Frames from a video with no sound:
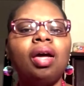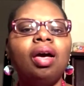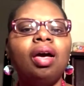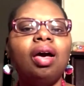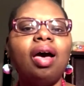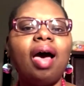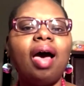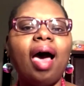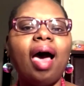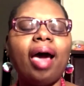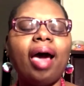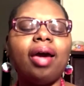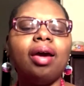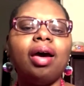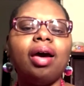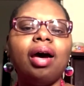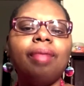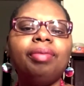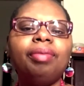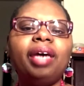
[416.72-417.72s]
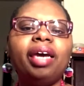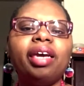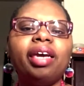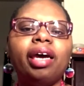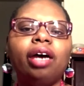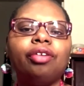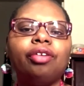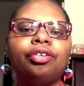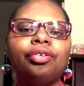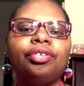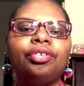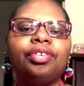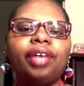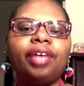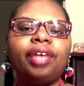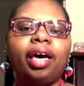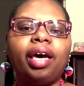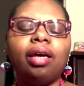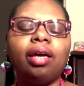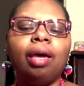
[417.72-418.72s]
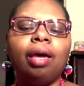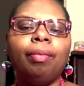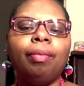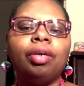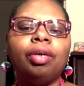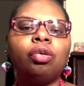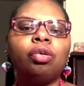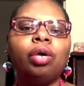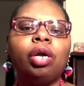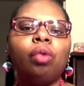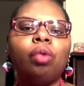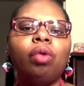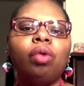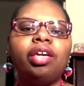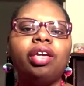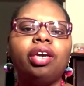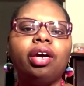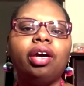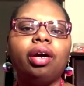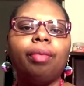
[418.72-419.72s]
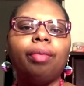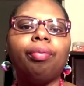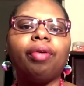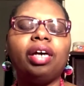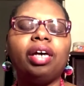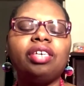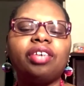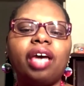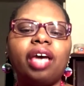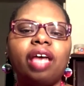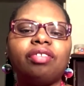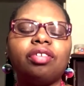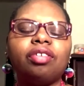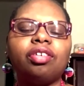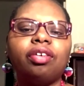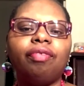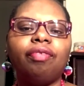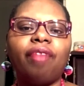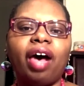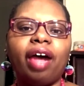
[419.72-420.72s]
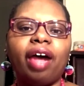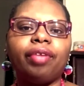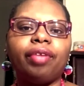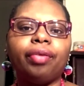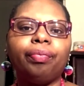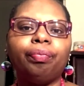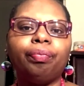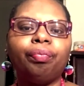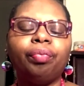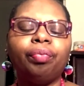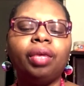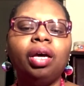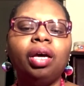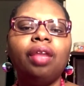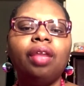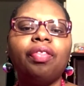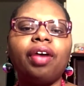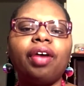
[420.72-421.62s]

Hi, I'm Danielle Doucette. I'm a 21-year breast cancer survivor. There are